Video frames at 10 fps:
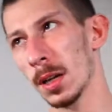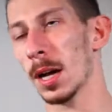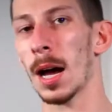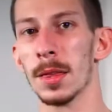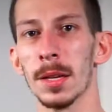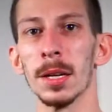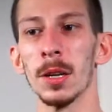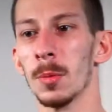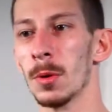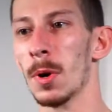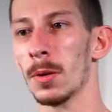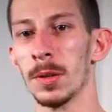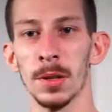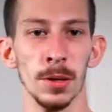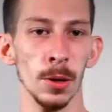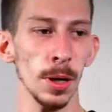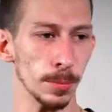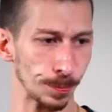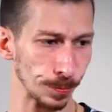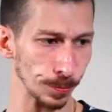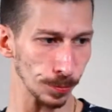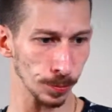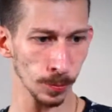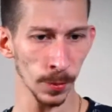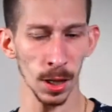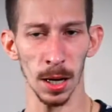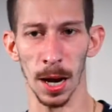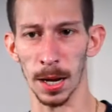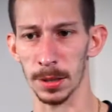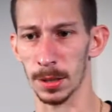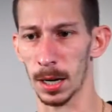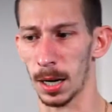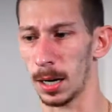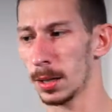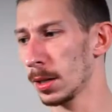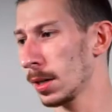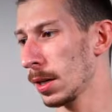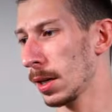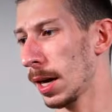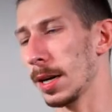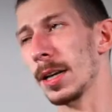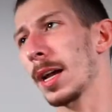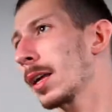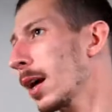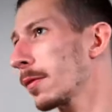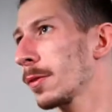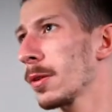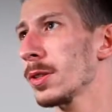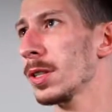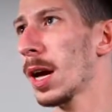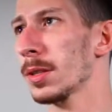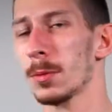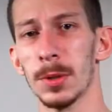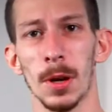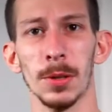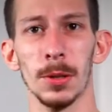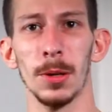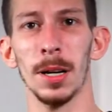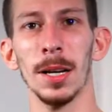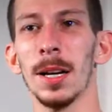I think he'll be willing to do it. And again, that first test was also